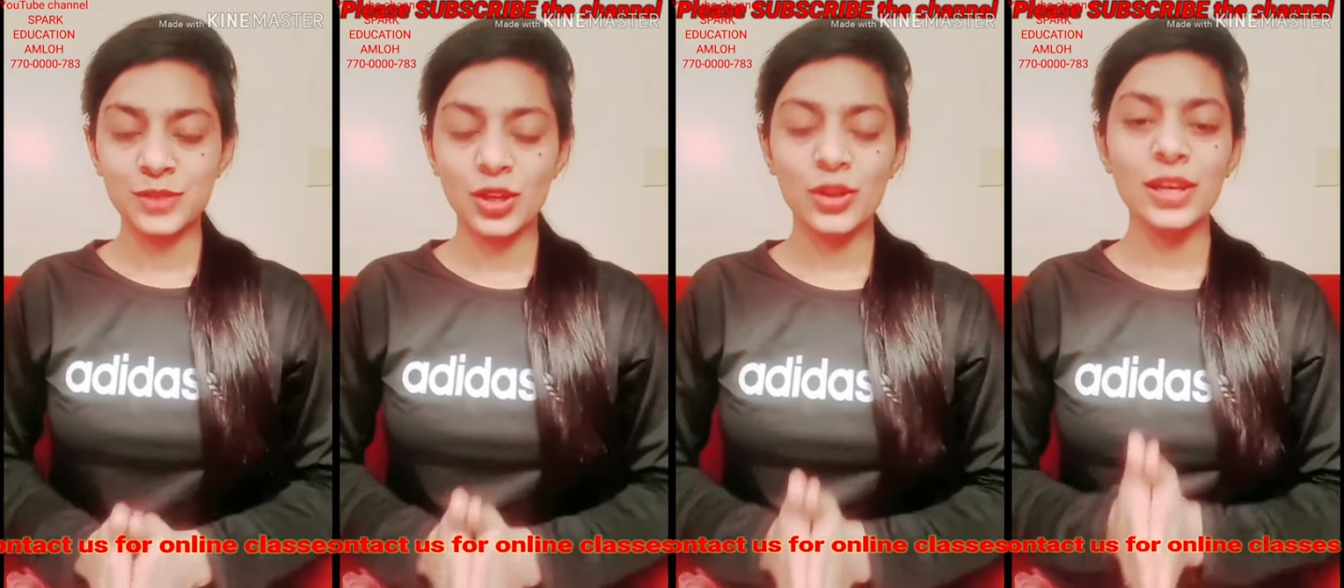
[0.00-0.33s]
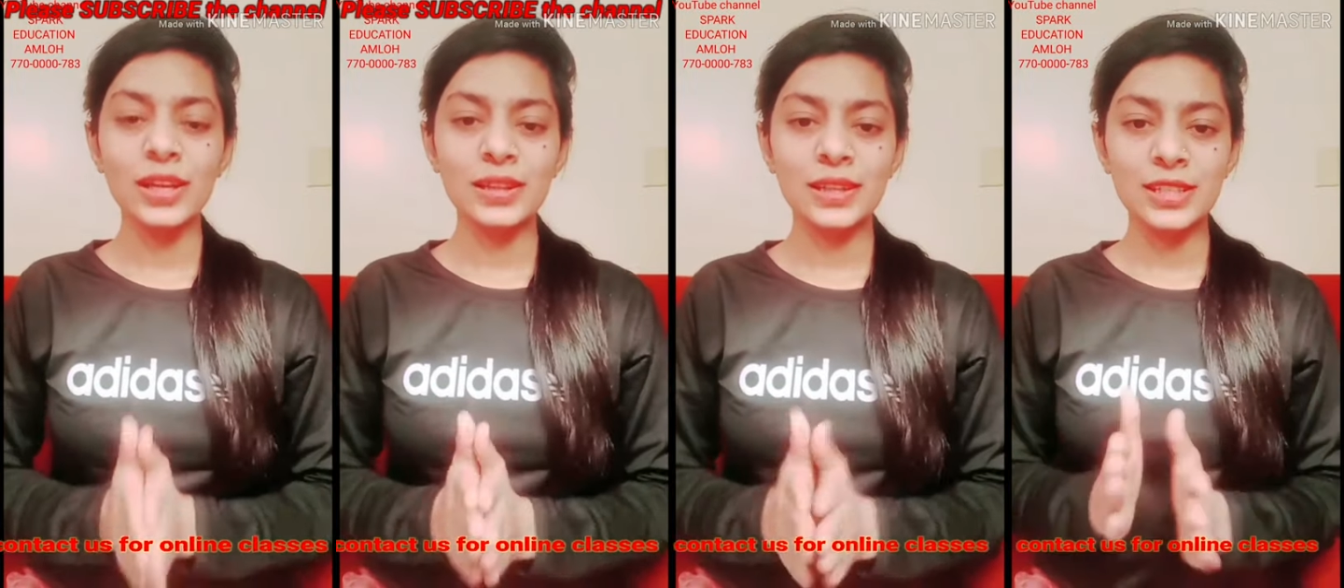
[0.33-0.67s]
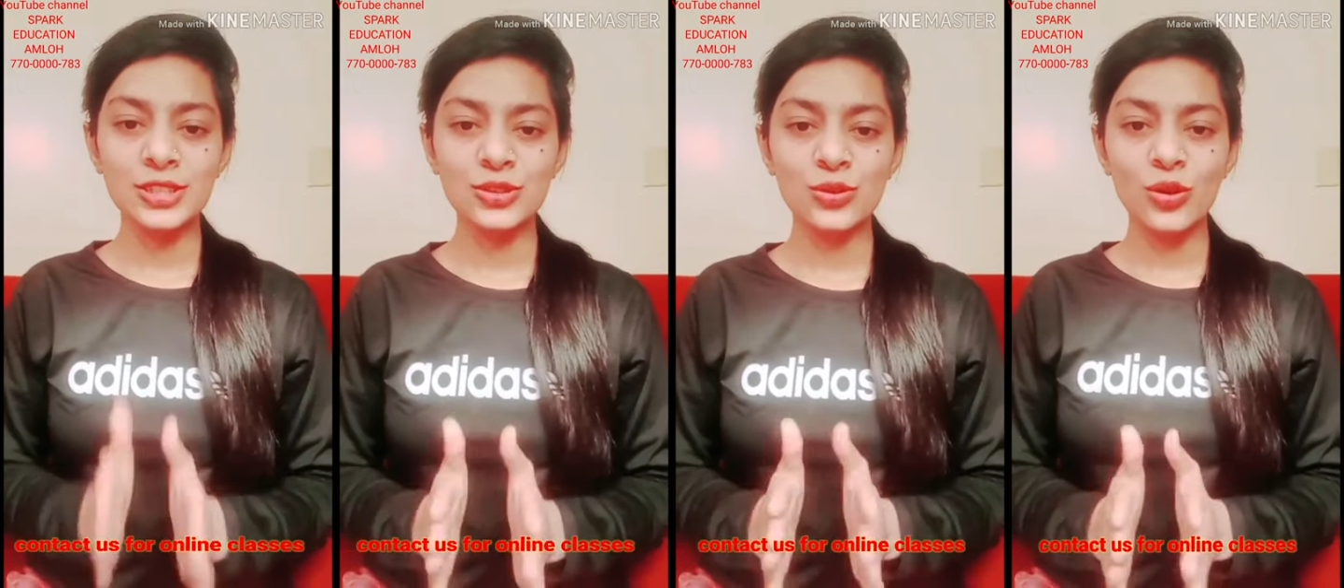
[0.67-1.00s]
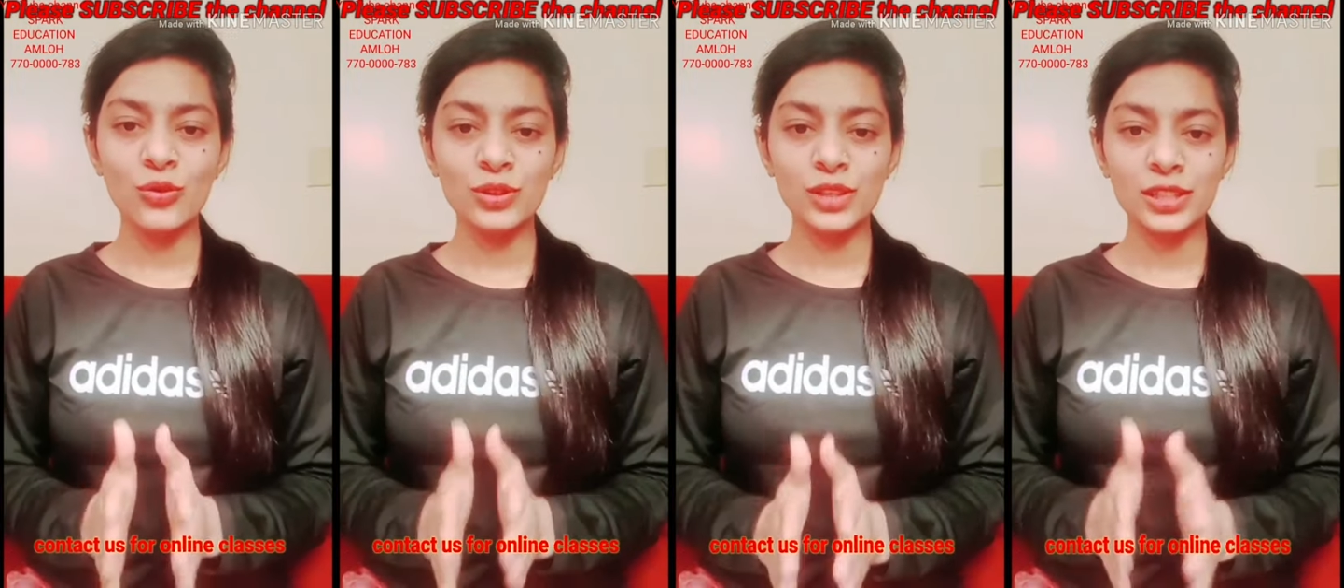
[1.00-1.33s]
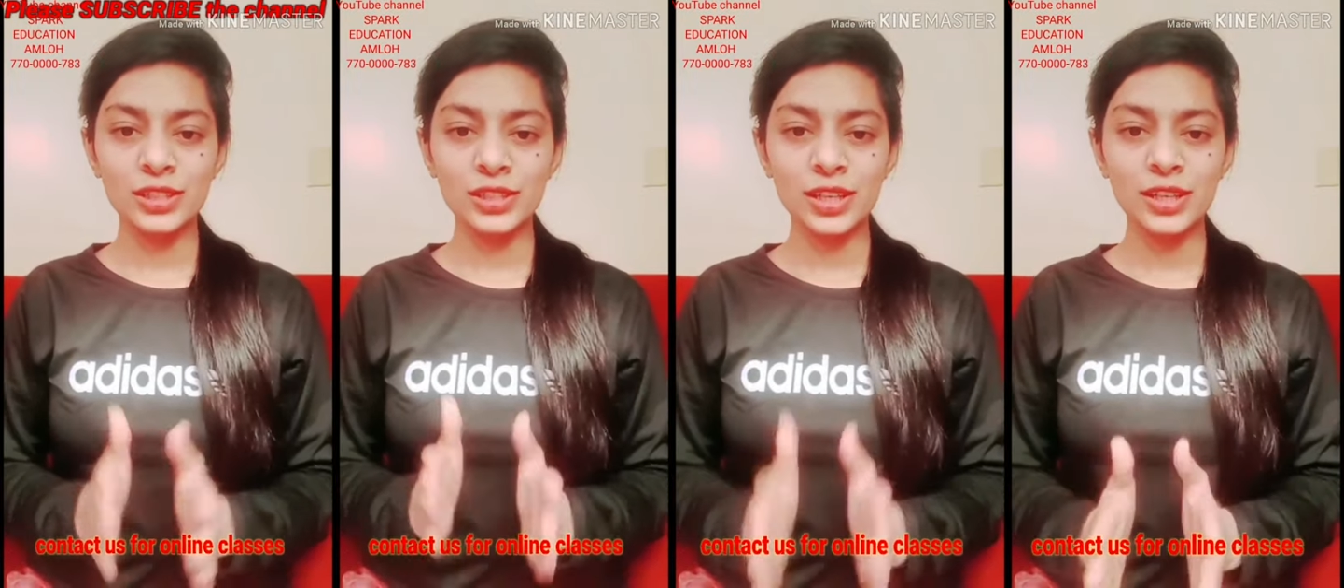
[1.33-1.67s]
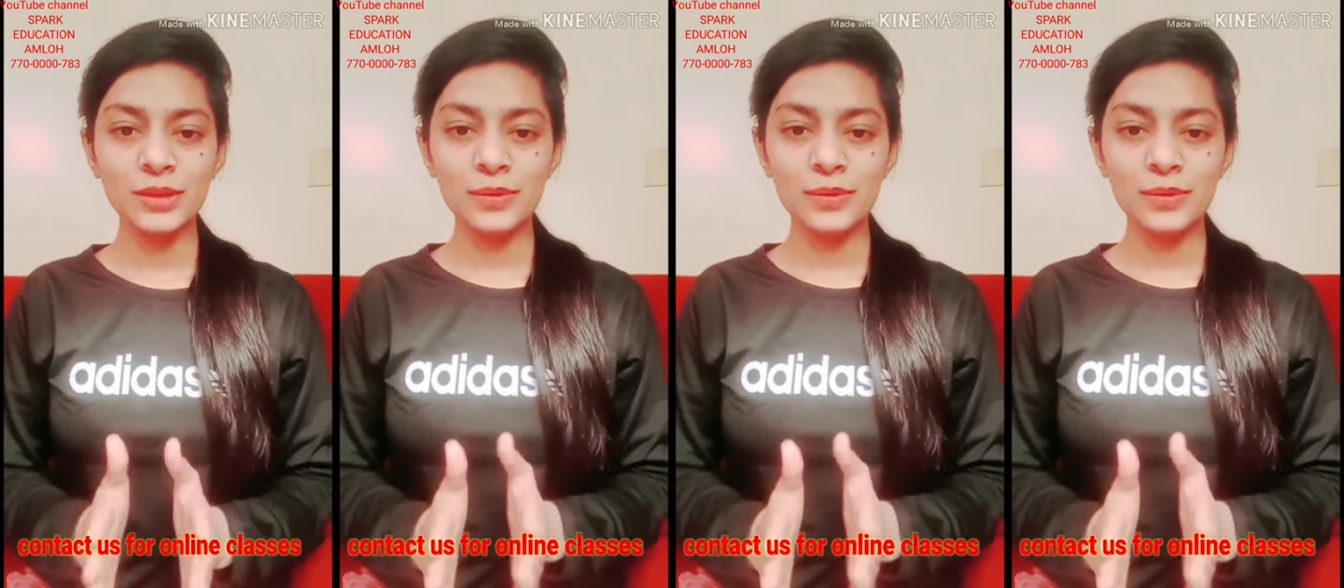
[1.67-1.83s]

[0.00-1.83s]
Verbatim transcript: okay let's go with the third